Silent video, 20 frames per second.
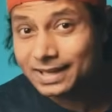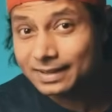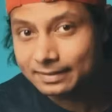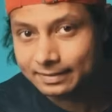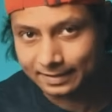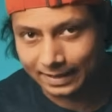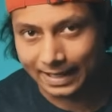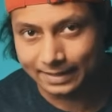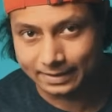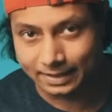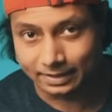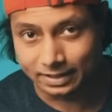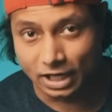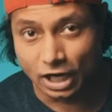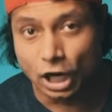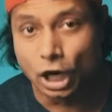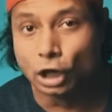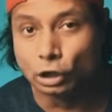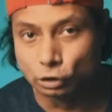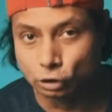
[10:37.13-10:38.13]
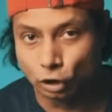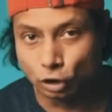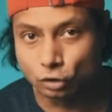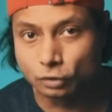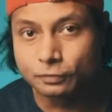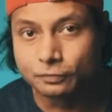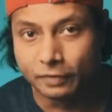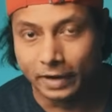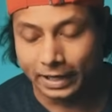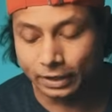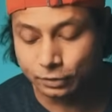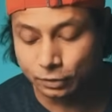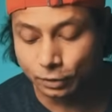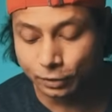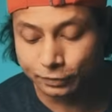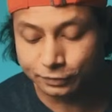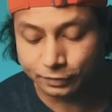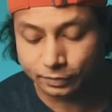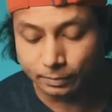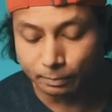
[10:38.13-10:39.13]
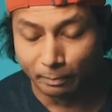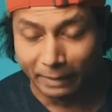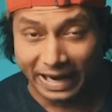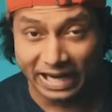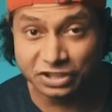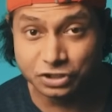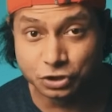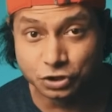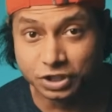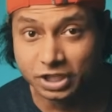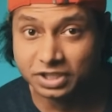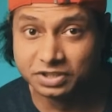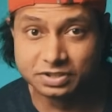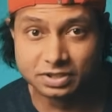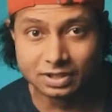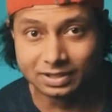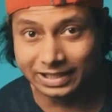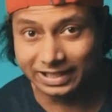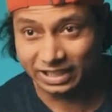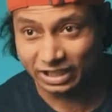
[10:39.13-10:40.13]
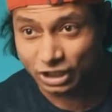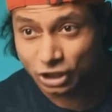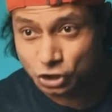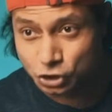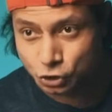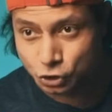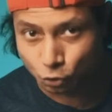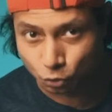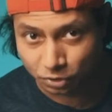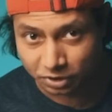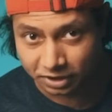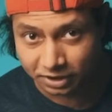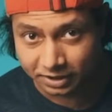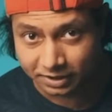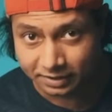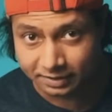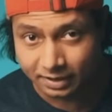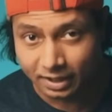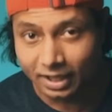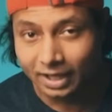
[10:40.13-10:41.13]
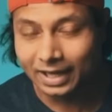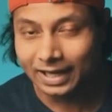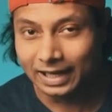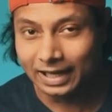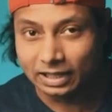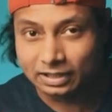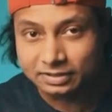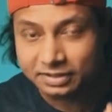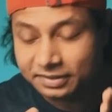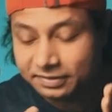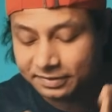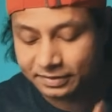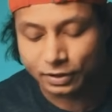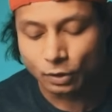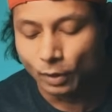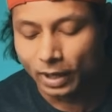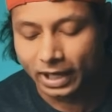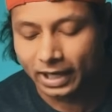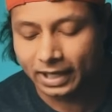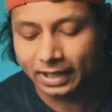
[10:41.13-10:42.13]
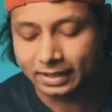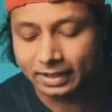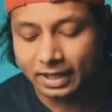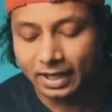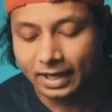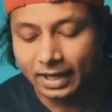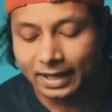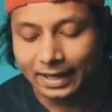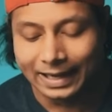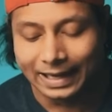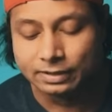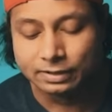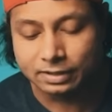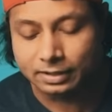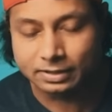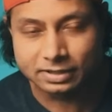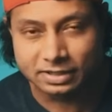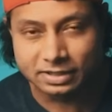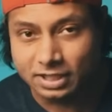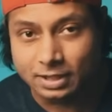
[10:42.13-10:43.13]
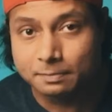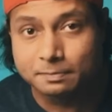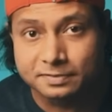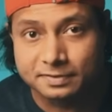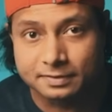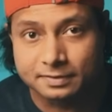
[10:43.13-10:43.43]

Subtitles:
said that a lot of factors might change, like injuries, healthy squad, and team's